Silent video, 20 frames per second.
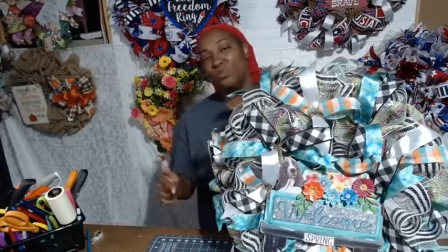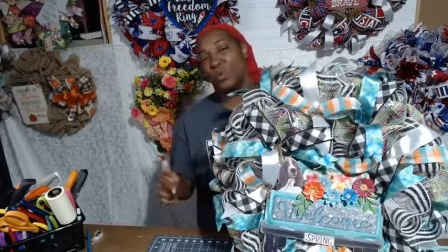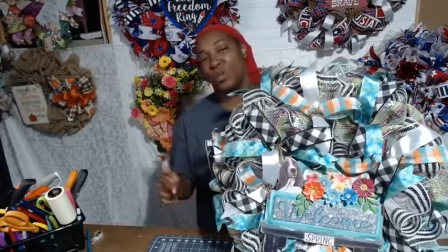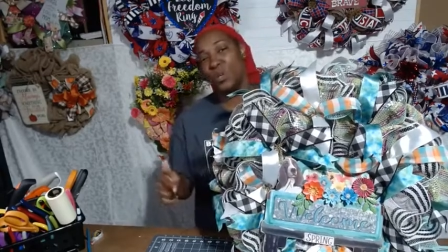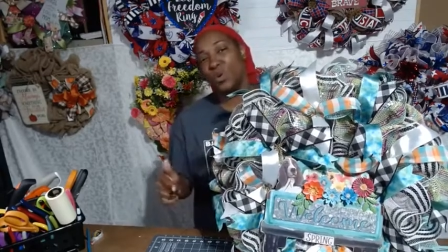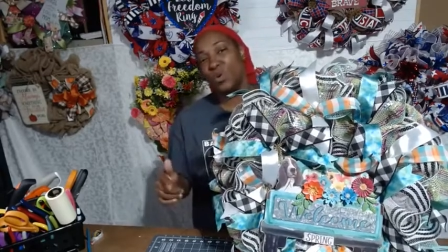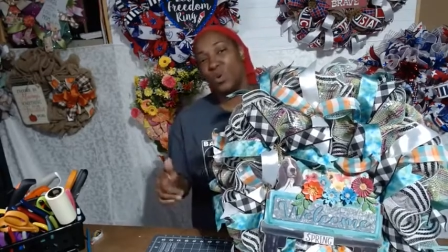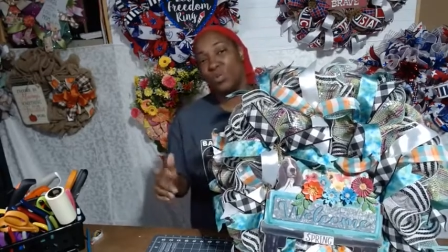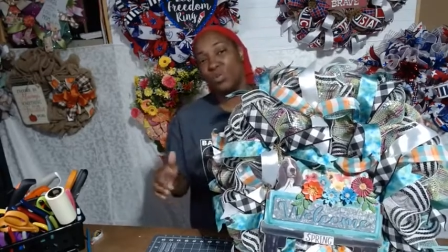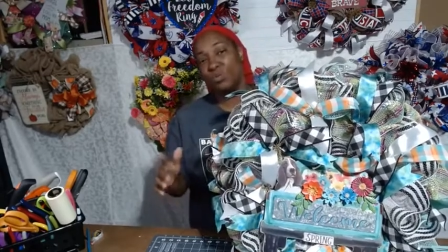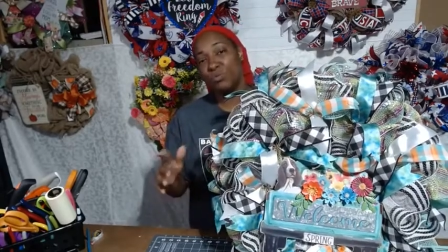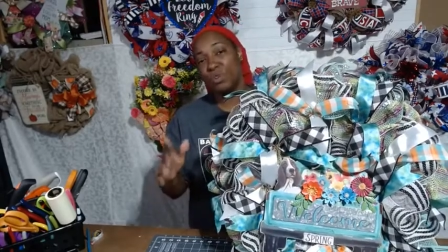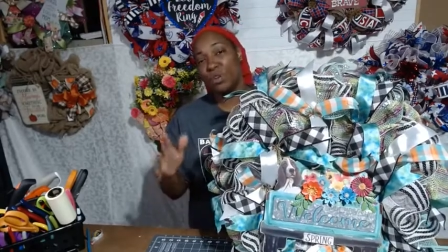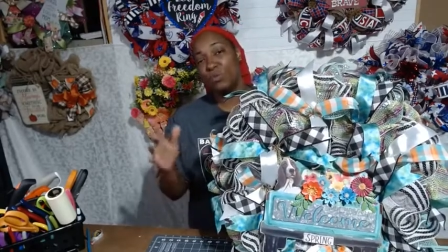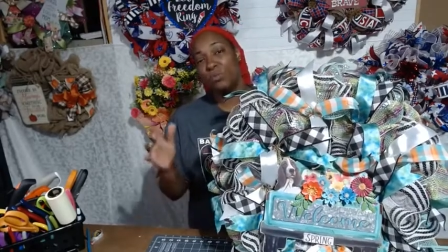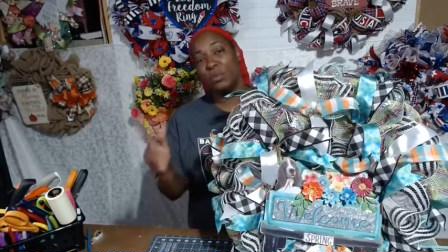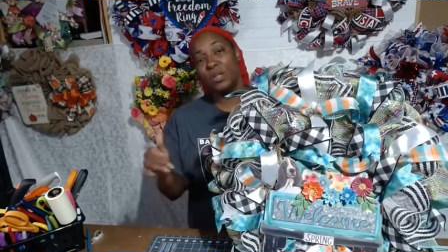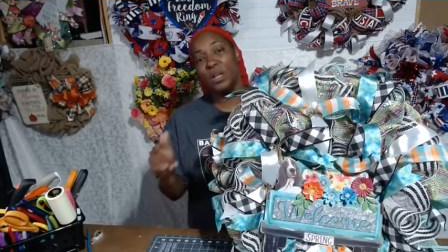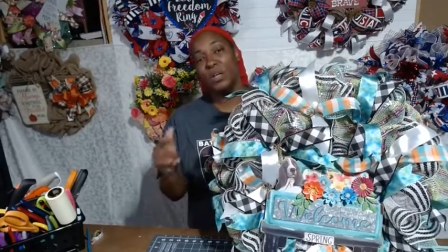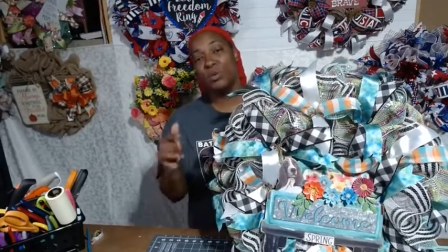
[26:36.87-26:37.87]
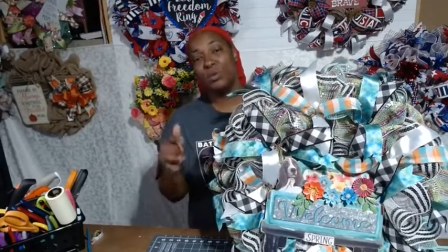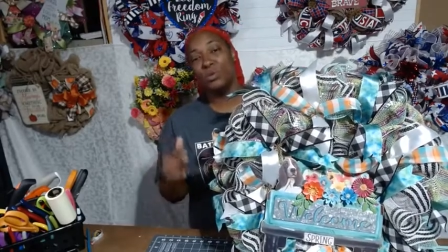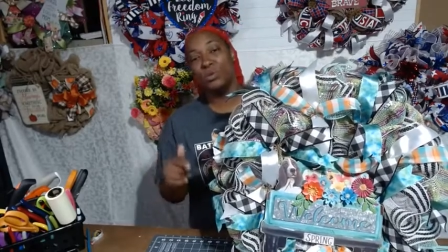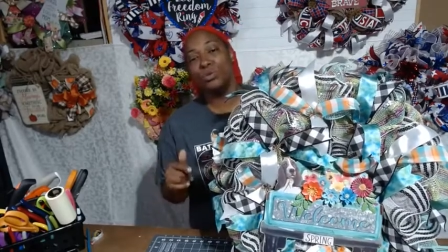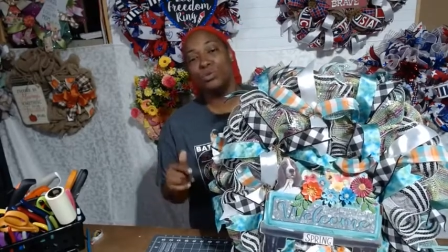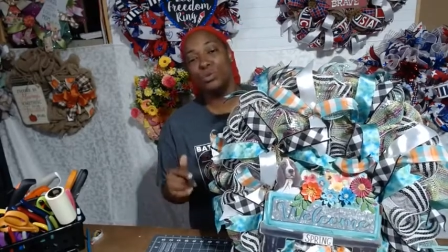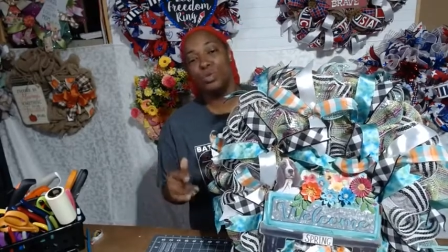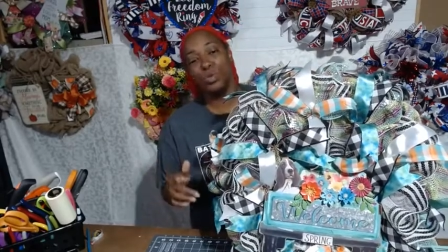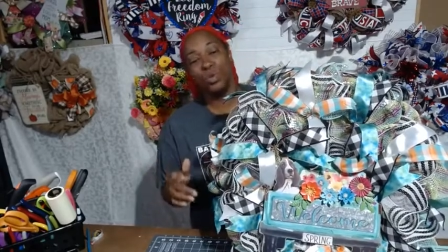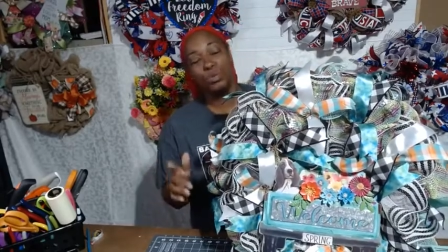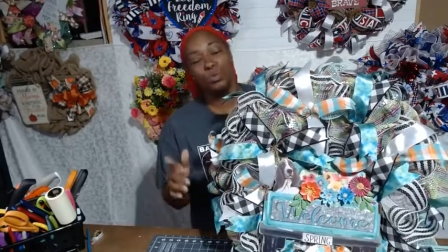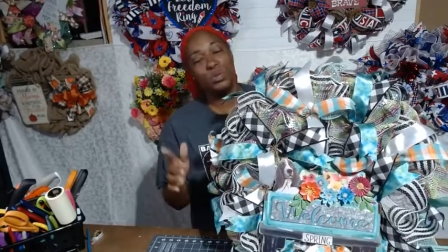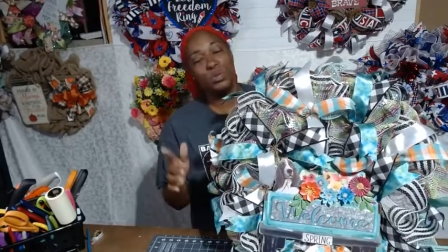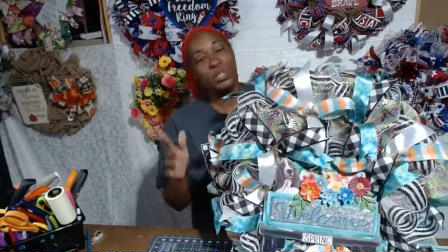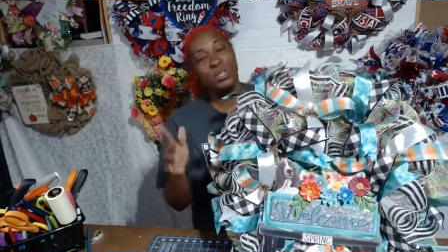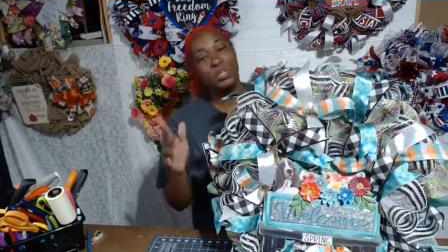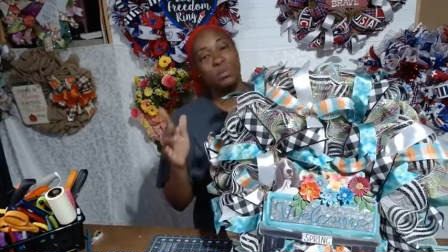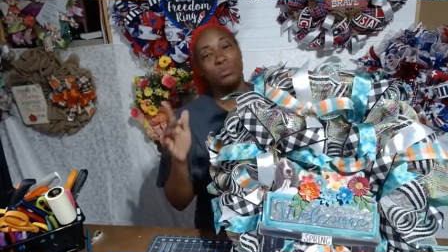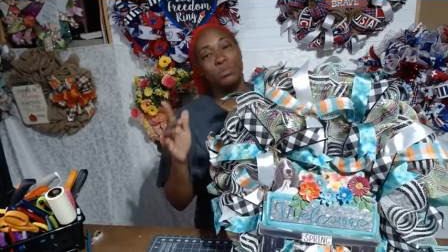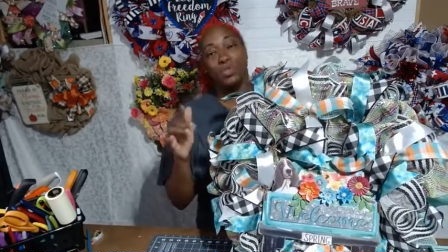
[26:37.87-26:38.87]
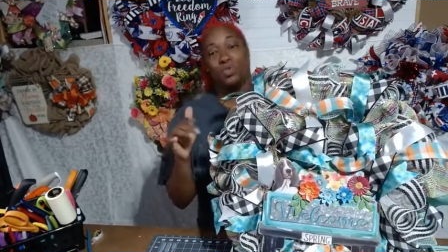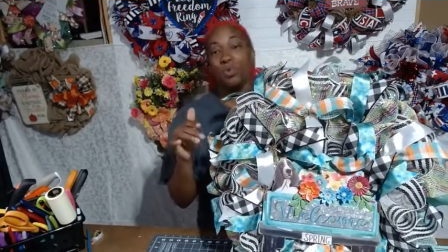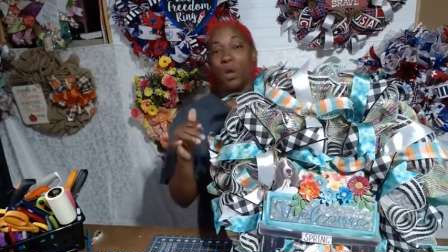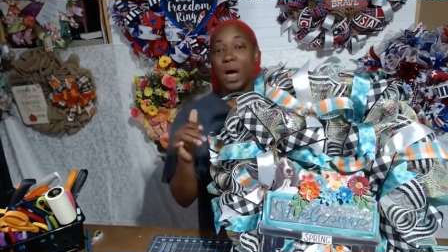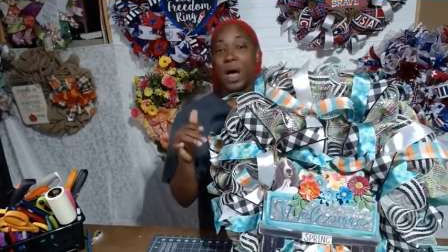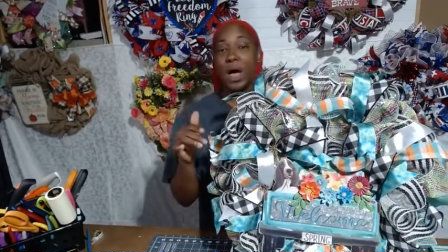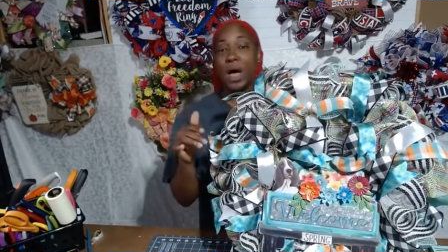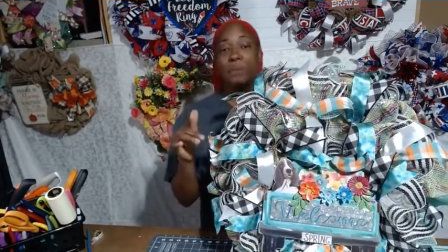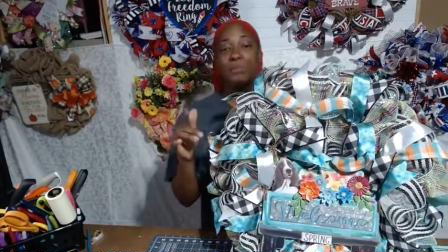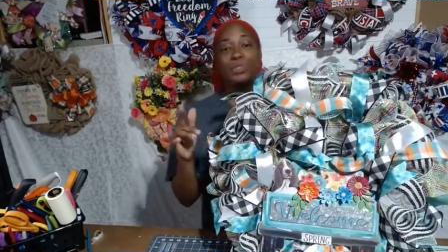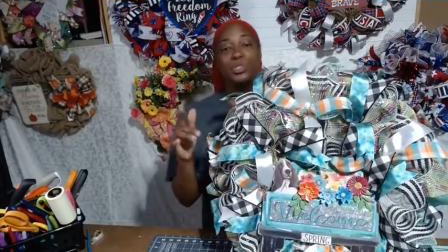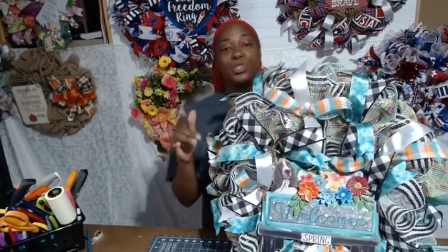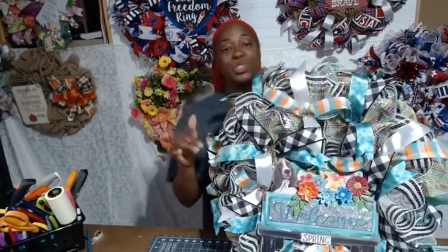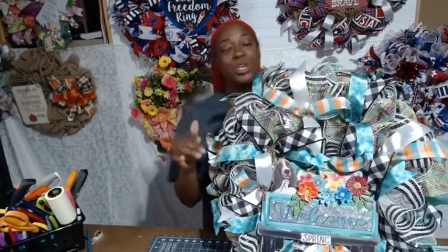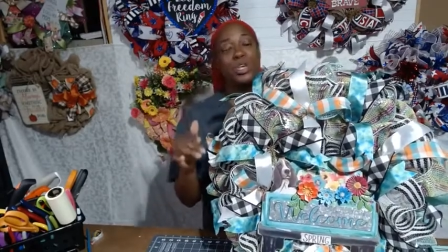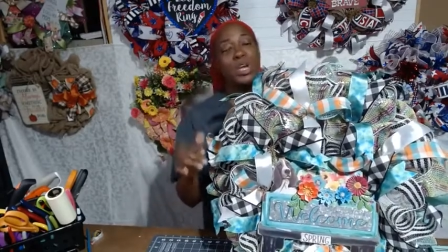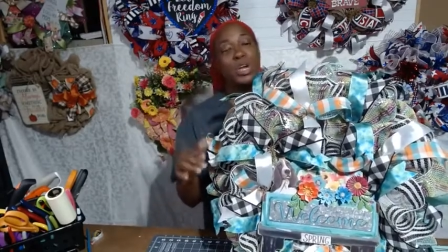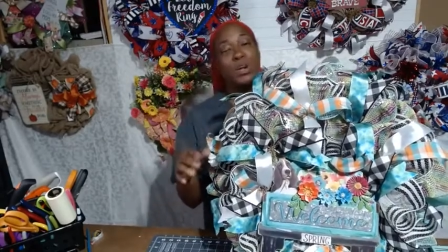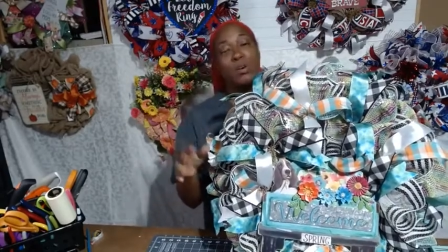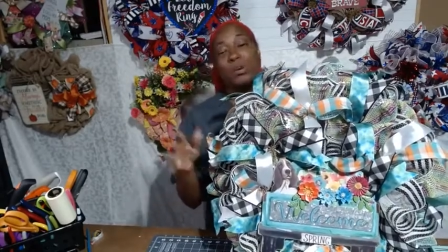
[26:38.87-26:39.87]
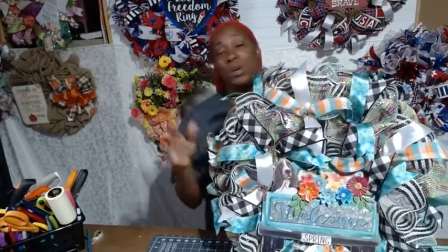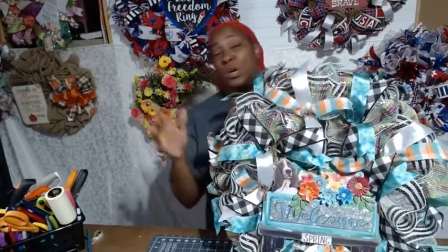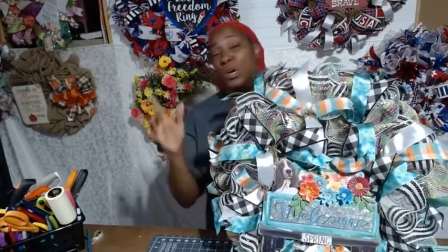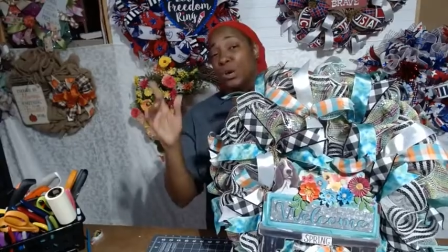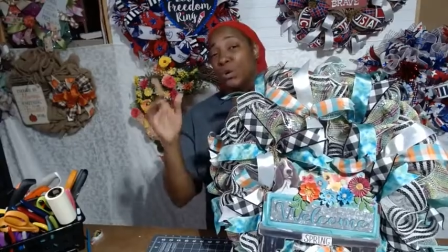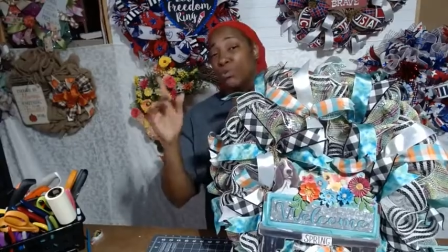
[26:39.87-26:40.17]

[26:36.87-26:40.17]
me on the replay on YouTube, please subscribe, share,